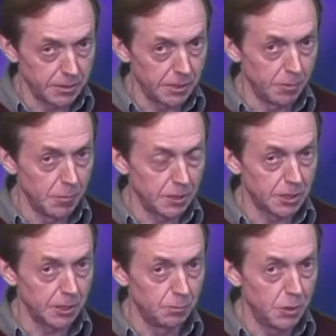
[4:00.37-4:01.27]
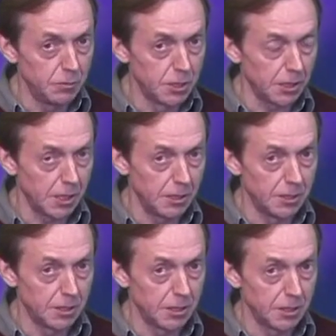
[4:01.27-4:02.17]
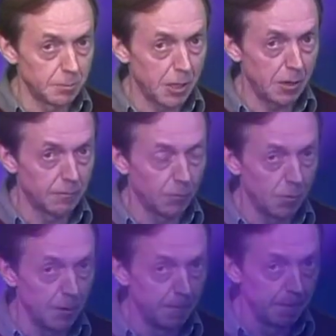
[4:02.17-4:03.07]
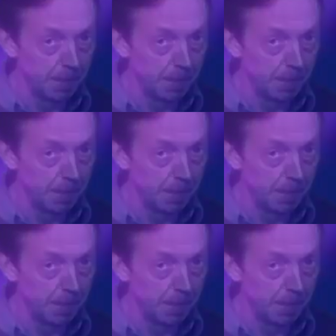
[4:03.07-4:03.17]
idea of mixing music in is a powerful one.